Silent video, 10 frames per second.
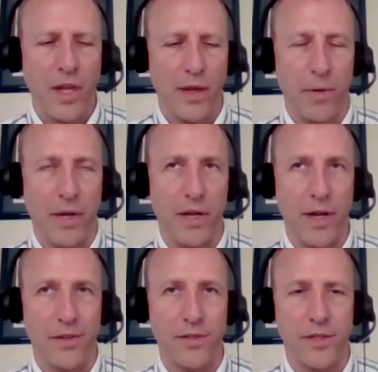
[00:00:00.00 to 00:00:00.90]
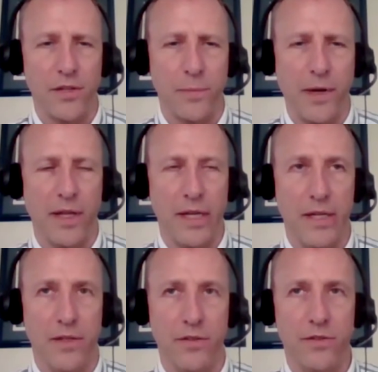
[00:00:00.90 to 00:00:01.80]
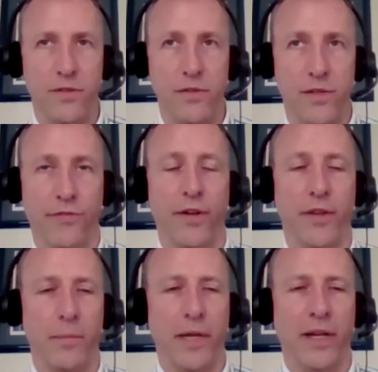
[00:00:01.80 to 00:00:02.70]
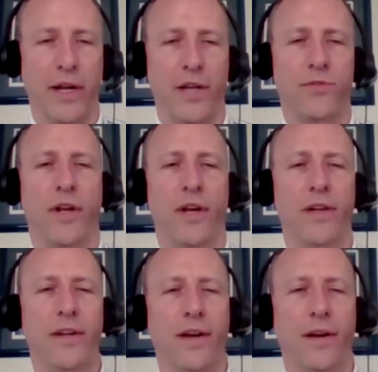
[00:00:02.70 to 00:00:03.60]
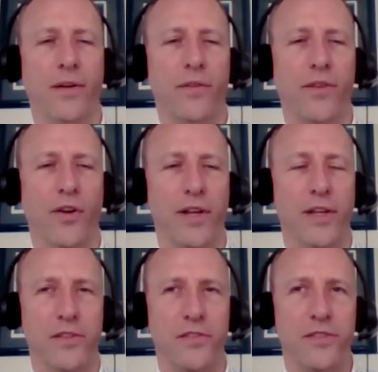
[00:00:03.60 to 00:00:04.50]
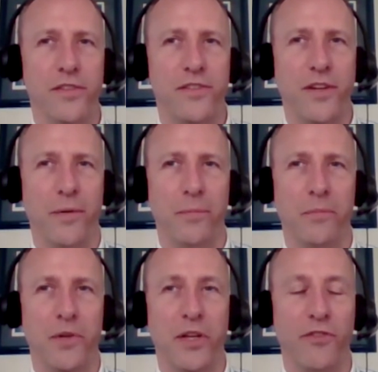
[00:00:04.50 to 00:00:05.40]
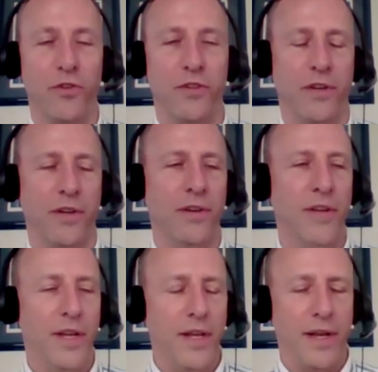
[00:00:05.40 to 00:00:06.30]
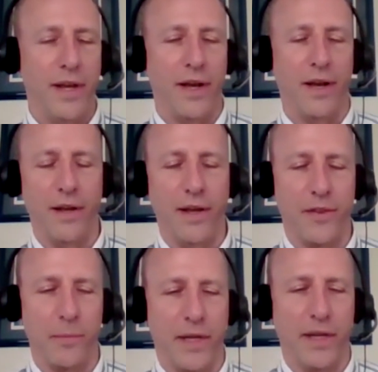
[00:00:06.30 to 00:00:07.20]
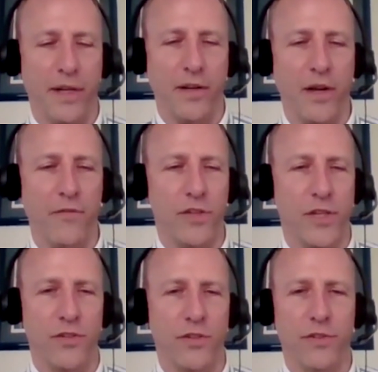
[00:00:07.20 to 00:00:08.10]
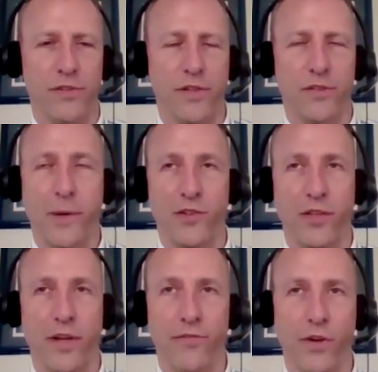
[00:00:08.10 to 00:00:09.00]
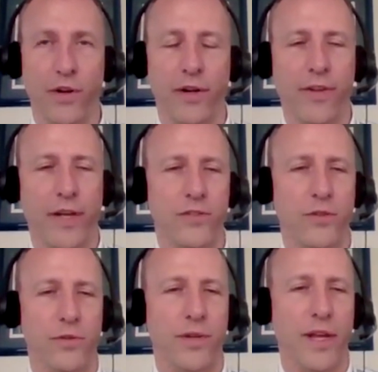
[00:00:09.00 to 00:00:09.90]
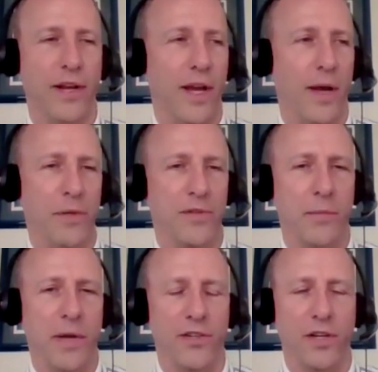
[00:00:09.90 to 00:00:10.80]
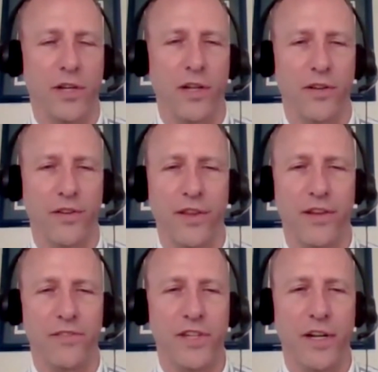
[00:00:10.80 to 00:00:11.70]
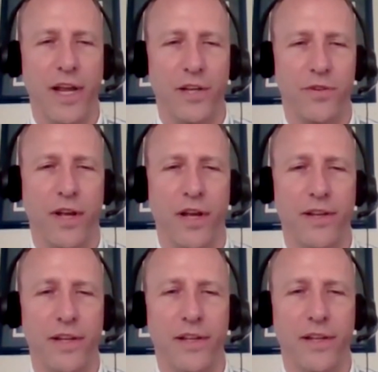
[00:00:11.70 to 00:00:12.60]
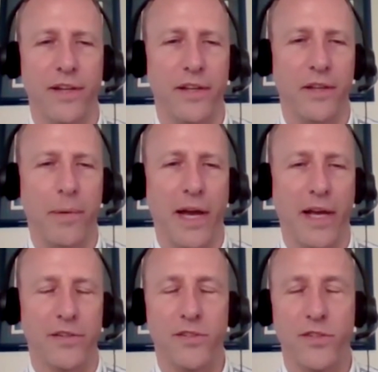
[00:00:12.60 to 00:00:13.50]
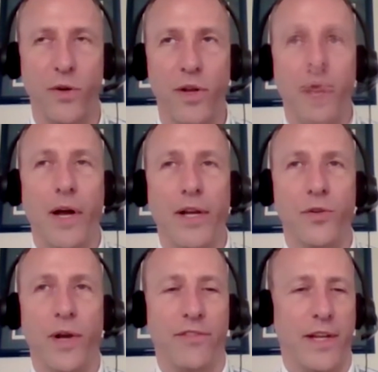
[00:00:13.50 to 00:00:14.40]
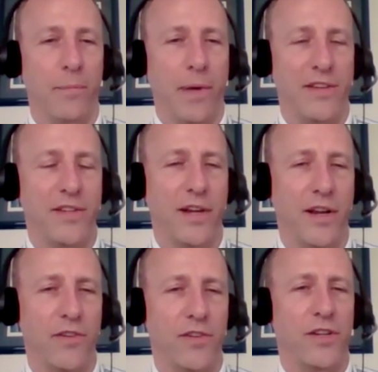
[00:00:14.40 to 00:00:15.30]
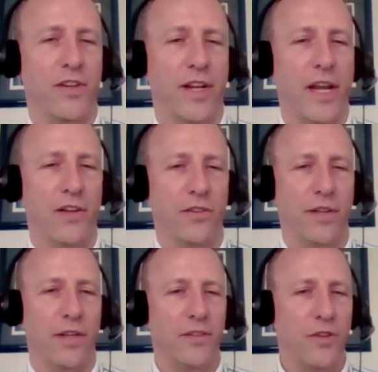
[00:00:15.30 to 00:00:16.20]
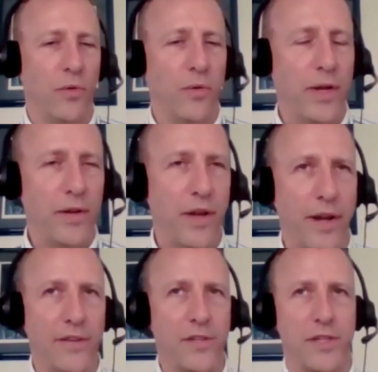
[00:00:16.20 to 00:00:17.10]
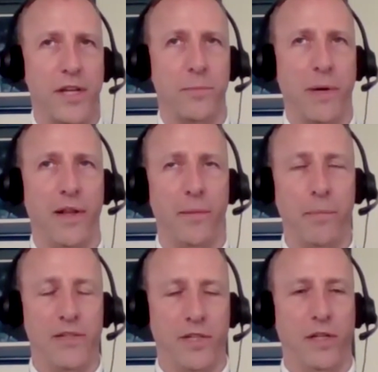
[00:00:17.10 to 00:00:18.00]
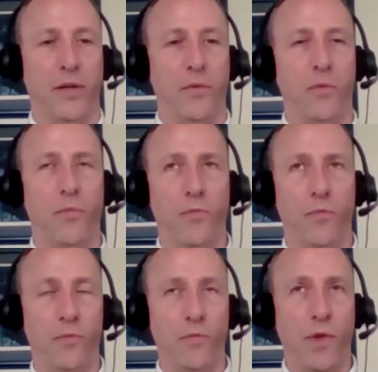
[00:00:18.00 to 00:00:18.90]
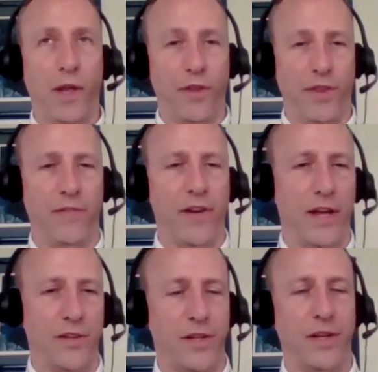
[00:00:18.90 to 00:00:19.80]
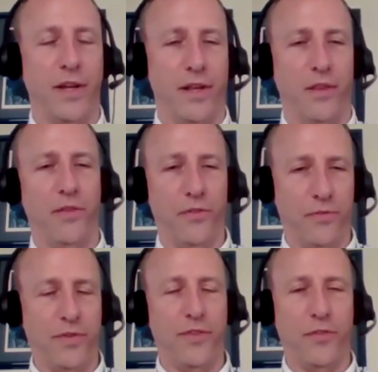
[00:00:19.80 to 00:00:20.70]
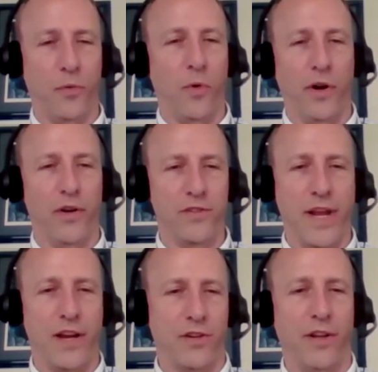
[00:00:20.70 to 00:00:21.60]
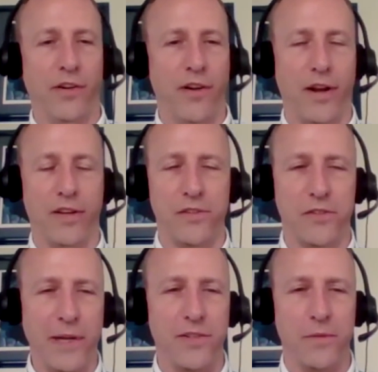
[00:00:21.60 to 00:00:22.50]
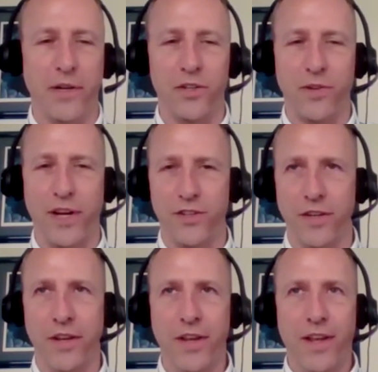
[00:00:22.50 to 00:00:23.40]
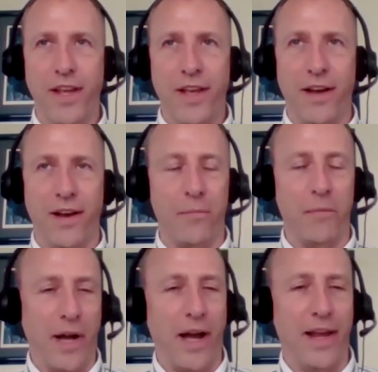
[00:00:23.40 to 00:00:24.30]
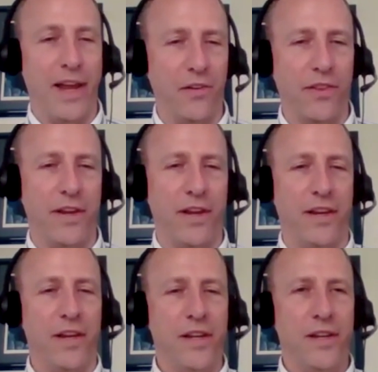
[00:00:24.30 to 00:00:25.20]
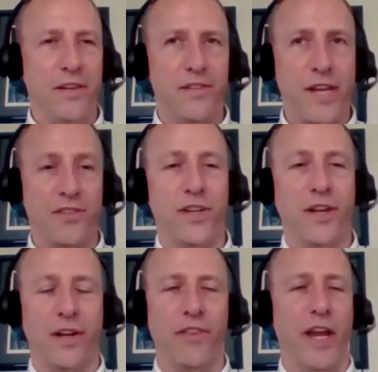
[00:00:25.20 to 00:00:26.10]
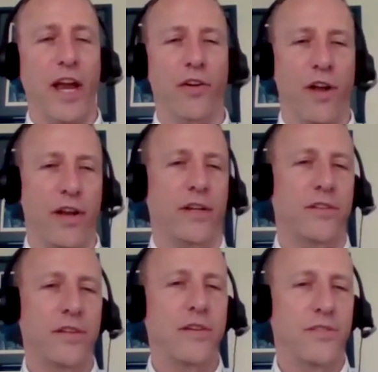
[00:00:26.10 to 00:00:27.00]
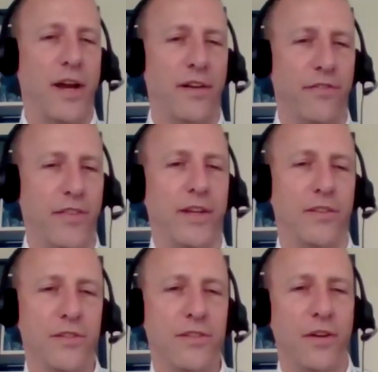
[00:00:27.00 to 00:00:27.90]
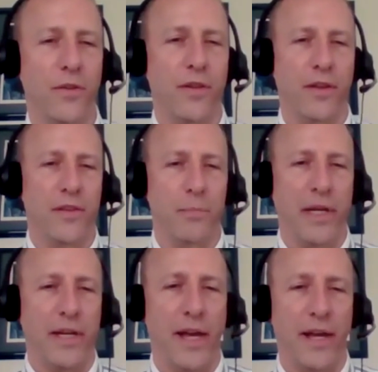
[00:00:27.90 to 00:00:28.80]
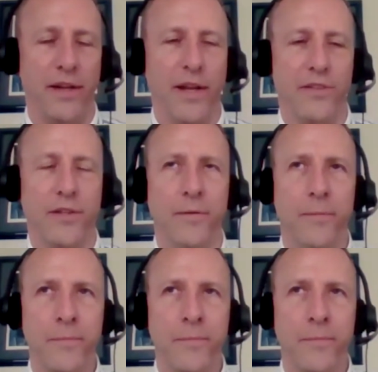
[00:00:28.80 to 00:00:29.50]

Yeah, being a NASA test pilot is different than being an astronaut. Uh, there is some confusion uh, at the beginning of conversations, especially if you're in a flight suit and it happens to match a color that they've seen an astronaut in in the past. So I do have to get past that conversation occasionally. So what a NASA test pilot, basically, if you think of NASA and the words National Aeronautics and Space Administration, um, I handle the testing of the aeronautics side of things, you know, the the big A in NASA.